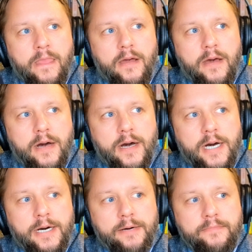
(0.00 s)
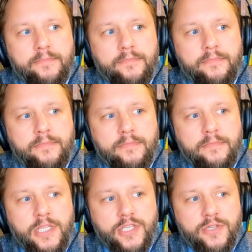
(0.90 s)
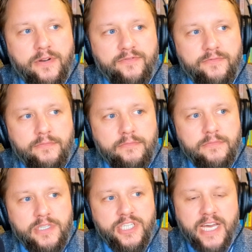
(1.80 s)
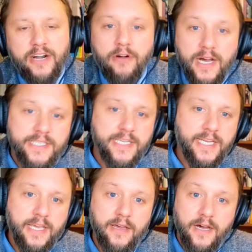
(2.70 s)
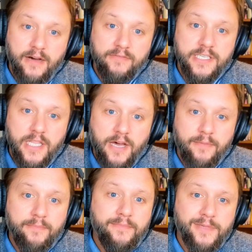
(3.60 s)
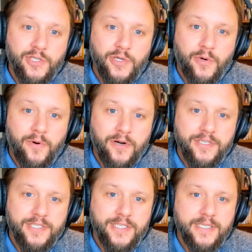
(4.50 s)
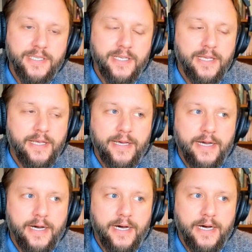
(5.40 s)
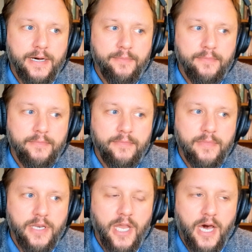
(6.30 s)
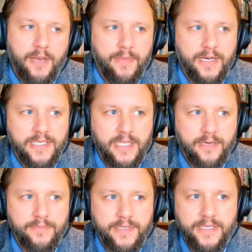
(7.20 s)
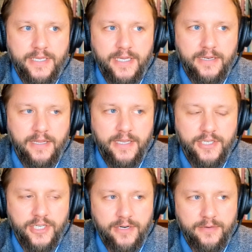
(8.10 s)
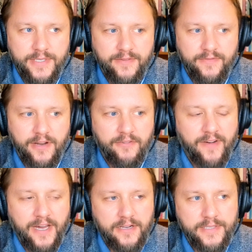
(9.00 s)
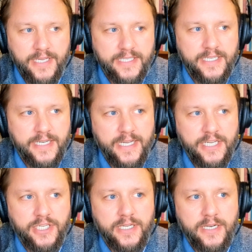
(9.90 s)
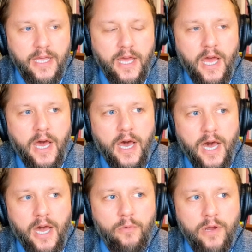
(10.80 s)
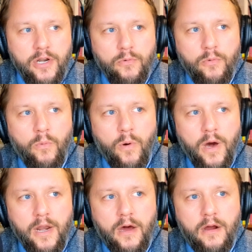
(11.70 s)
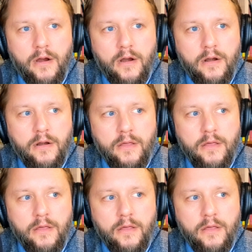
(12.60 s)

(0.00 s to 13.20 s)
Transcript: sort of generosity of Islam towards non-Muslims in terms of their final destination, I wonder what are